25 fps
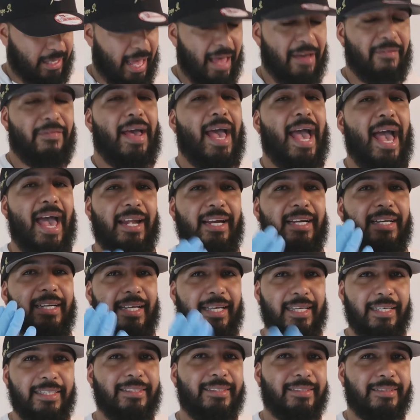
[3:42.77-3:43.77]
I've had an
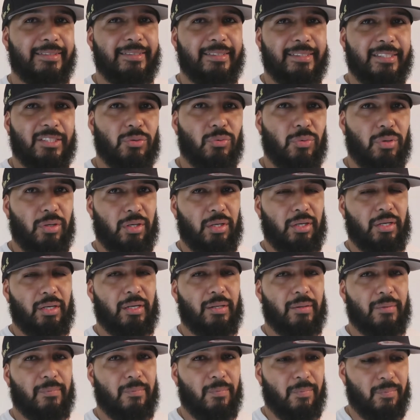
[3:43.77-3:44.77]
instance
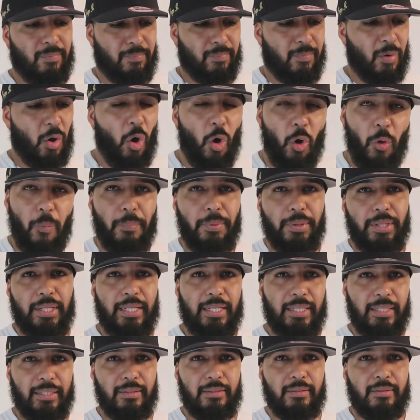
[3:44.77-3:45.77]
where
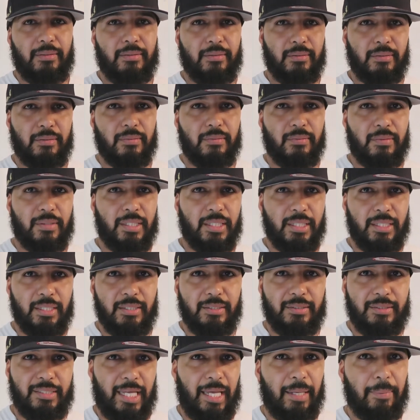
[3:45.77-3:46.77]
opening
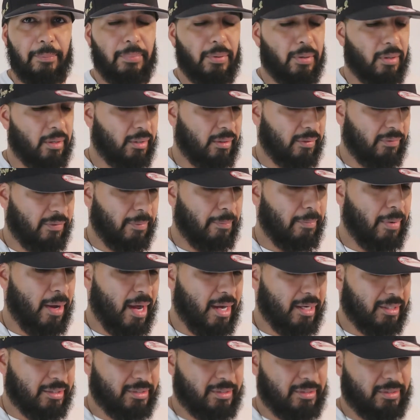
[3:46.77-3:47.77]
the tape part of the
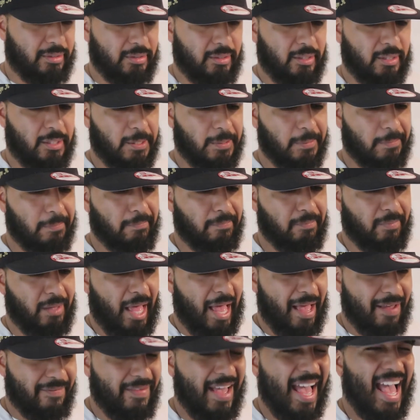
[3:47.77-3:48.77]
box,
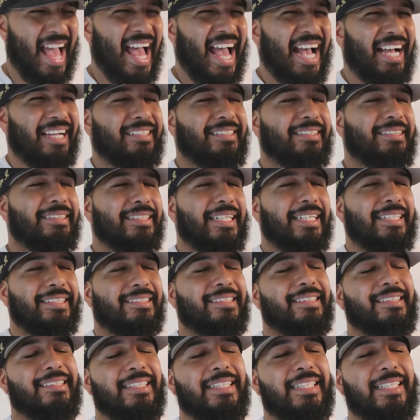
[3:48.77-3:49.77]
I've
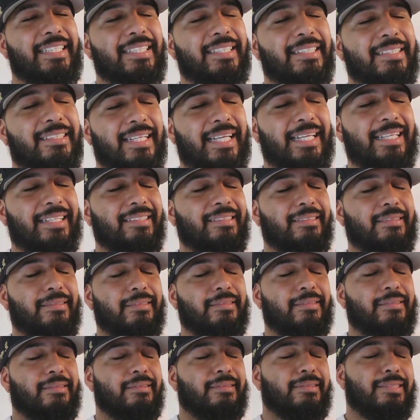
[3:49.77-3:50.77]
accidentally like
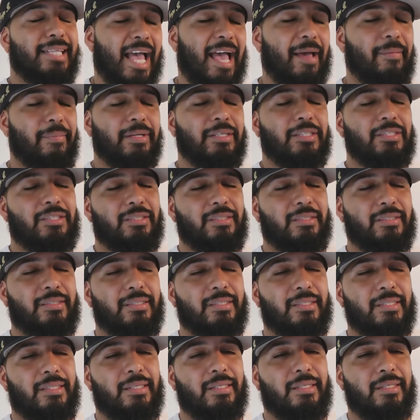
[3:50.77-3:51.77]
damaged
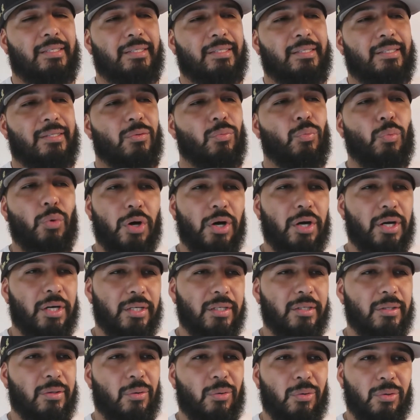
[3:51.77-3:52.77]

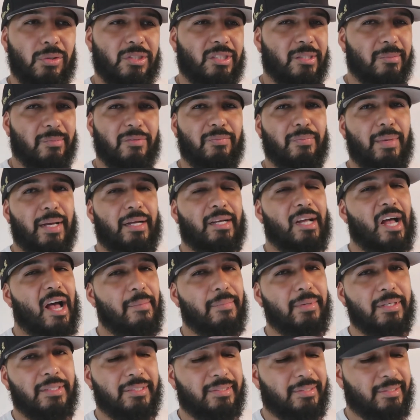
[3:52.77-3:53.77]
one or some of my
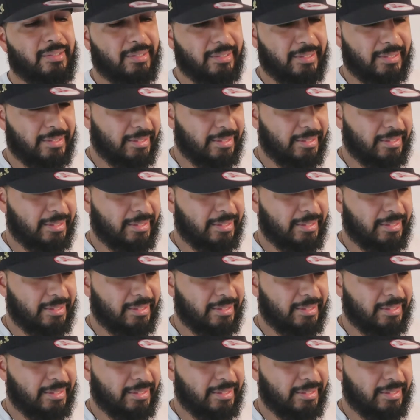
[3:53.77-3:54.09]
comics,